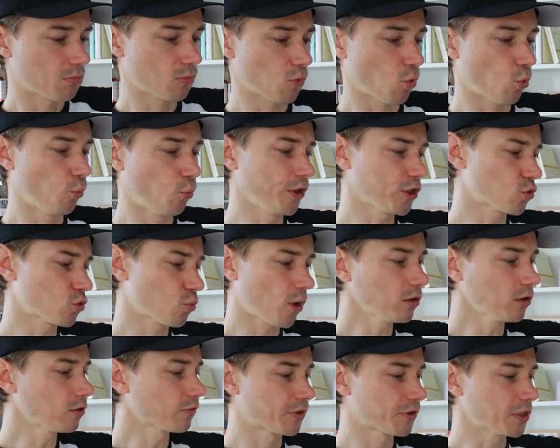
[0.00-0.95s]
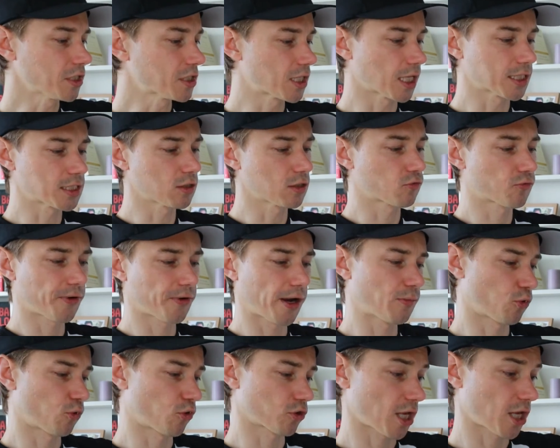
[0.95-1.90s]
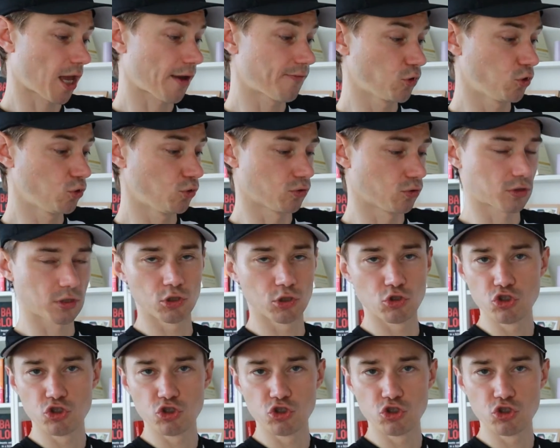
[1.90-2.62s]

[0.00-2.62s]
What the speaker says: which one of these testing frameworks have you used?